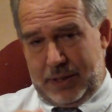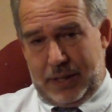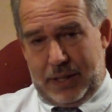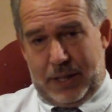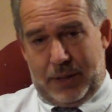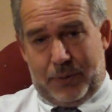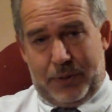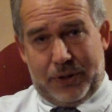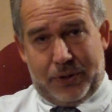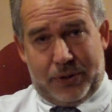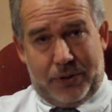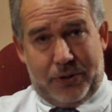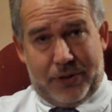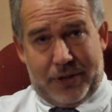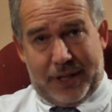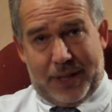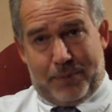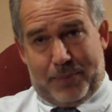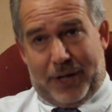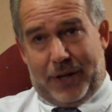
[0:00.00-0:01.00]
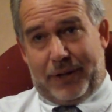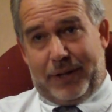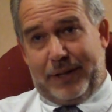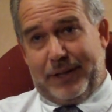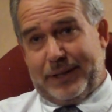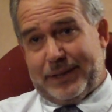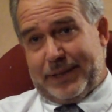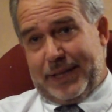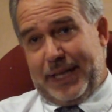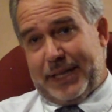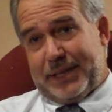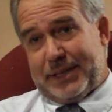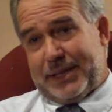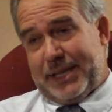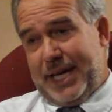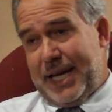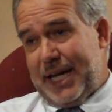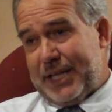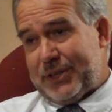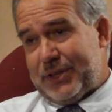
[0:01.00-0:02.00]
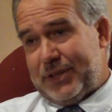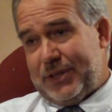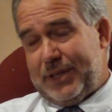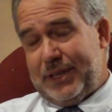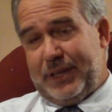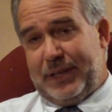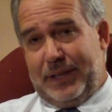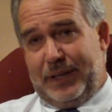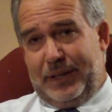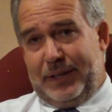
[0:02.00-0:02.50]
Well, the good thing about it is that's actually